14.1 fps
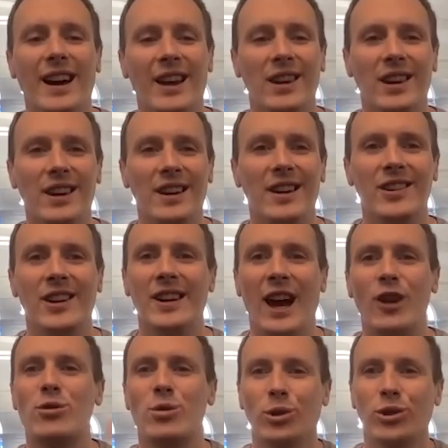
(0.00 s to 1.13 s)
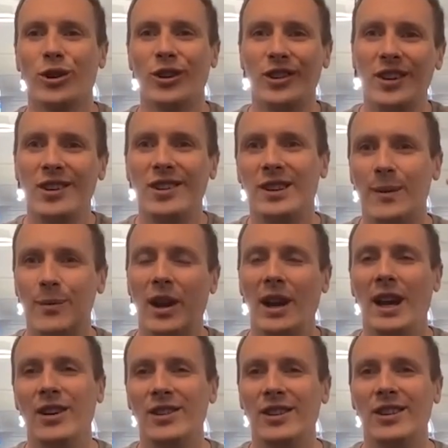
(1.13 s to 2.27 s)
And there's a natural sort of system that
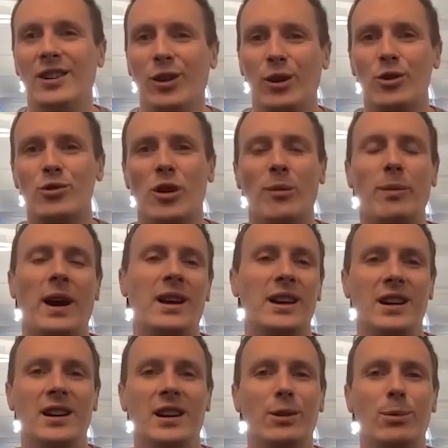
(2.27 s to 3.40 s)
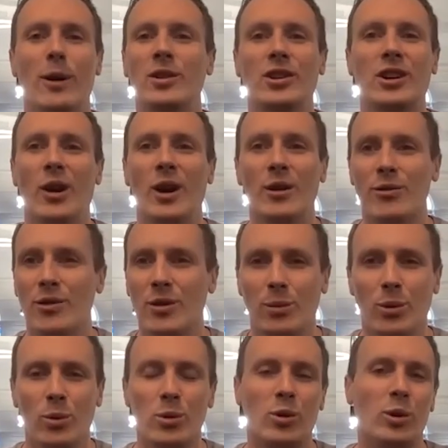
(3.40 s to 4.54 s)
lets us sort of drop back in, and whether it's going for a
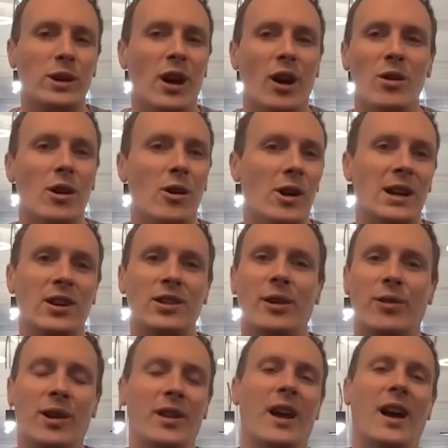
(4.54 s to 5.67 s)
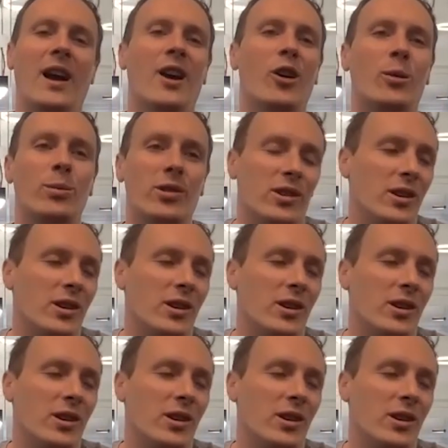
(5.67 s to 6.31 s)
walk or yoga or any stuff like that helps.